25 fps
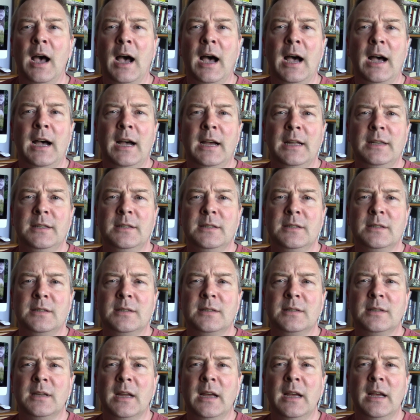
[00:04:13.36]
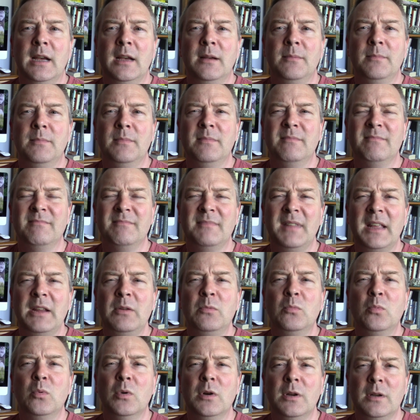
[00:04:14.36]
and they
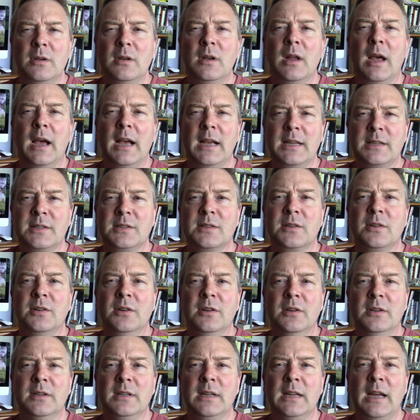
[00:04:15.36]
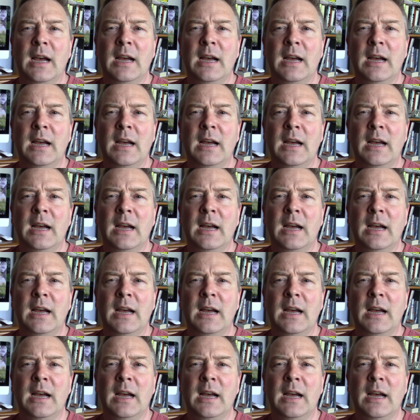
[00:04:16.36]
weren't as good,